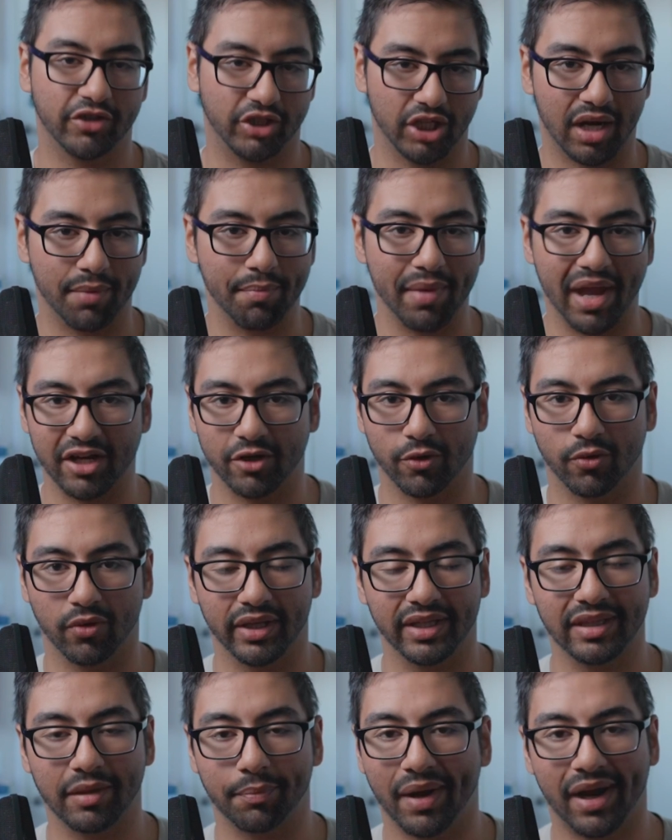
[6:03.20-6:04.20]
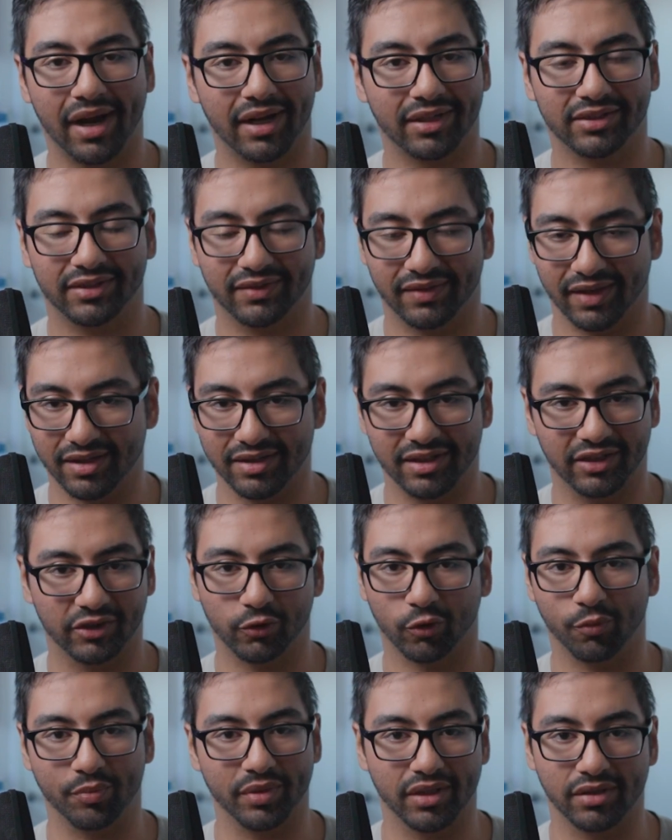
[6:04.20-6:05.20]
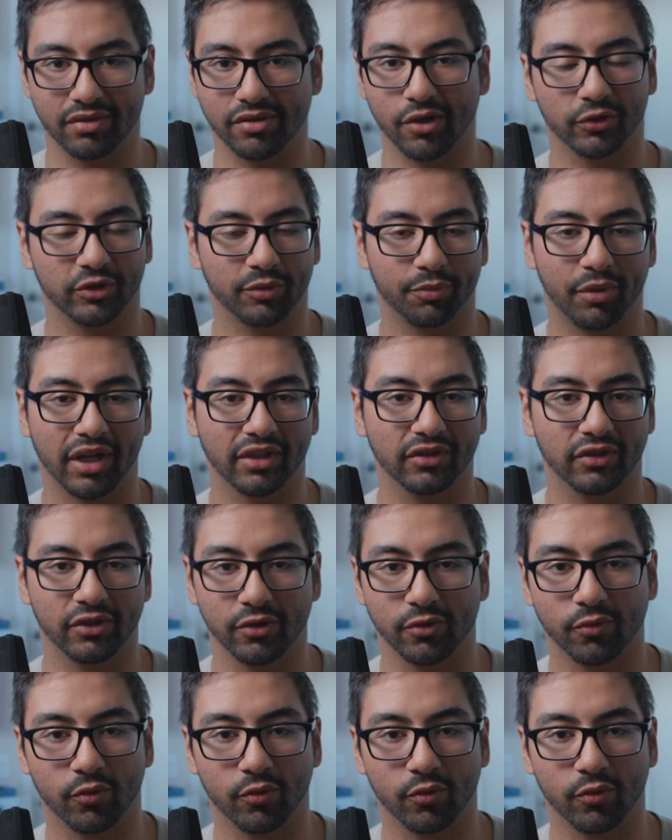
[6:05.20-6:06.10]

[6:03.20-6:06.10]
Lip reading: shot manual in the past, then this will be no surprise to you